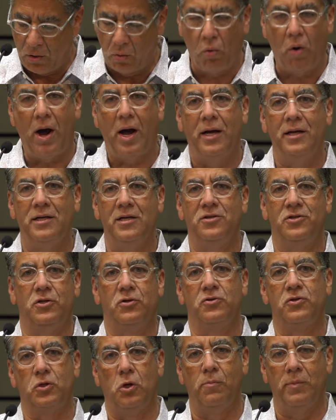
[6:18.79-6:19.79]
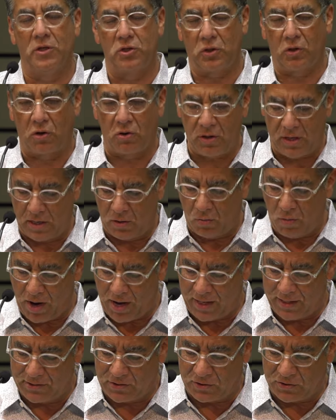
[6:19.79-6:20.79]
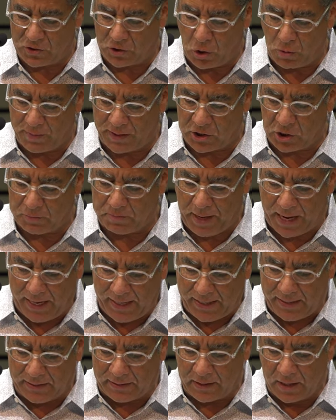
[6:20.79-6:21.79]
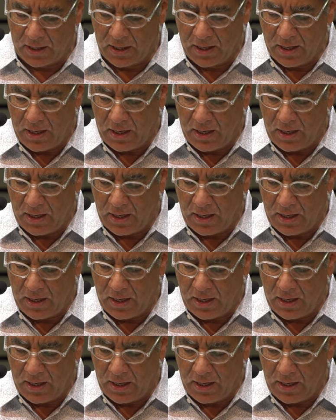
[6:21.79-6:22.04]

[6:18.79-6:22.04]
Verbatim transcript: Why is there so much hurting? Why is there so much pain?